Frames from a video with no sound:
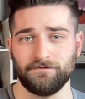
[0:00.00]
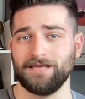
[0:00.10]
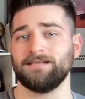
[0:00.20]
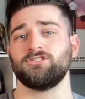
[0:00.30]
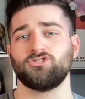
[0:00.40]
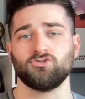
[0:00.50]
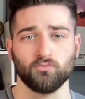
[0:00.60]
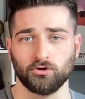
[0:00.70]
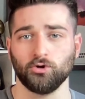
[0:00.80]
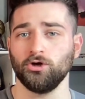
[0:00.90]
and
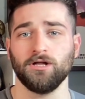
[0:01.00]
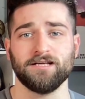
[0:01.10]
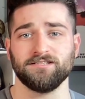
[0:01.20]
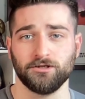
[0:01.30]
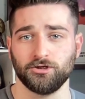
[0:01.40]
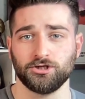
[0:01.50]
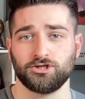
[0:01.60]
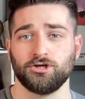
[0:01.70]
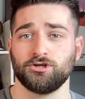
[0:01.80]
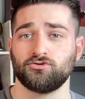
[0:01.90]
historical as
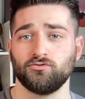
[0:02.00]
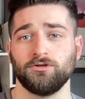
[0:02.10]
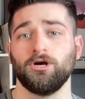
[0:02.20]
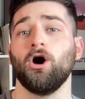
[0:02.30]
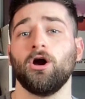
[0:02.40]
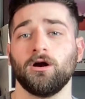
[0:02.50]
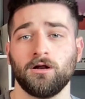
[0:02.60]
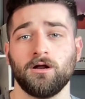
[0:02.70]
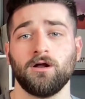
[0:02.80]
literature truly are.